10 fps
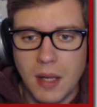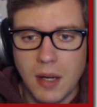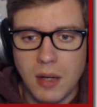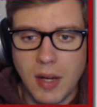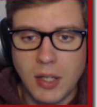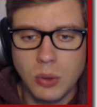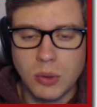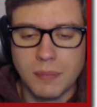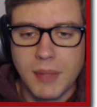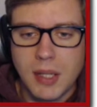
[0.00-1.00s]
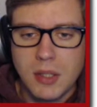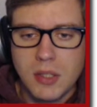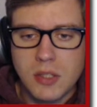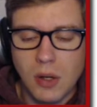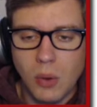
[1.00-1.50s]
Alright, cool.
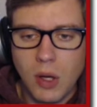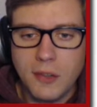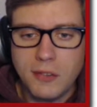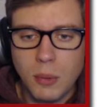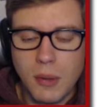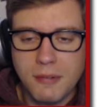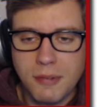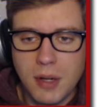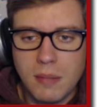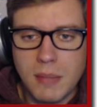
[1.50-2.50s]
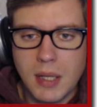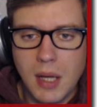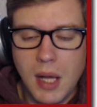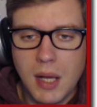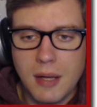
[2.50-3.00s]
So, also, from,
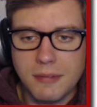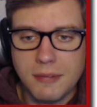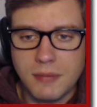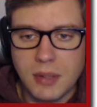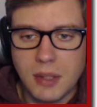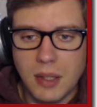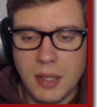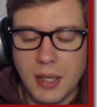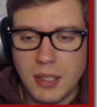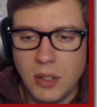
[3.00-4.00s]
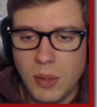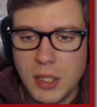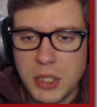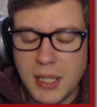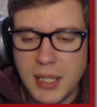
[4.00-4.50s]
yeah, you know what?
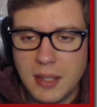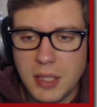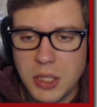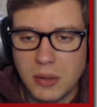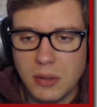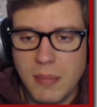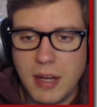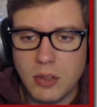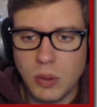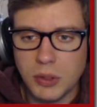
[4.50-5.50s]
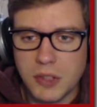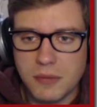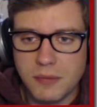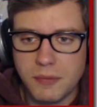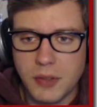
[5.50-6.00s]
Should I get that Shuckle? I might as well, just
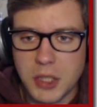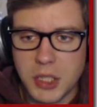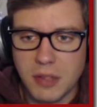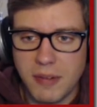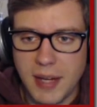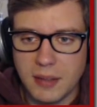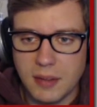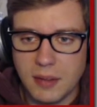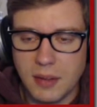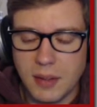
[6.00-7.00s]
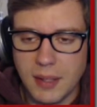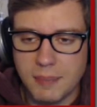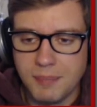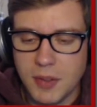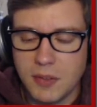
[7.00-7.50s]
for the sheer fact. Yeah,
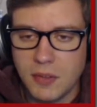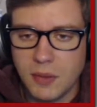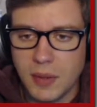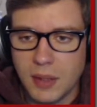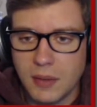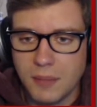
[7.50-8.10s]
let's just do that.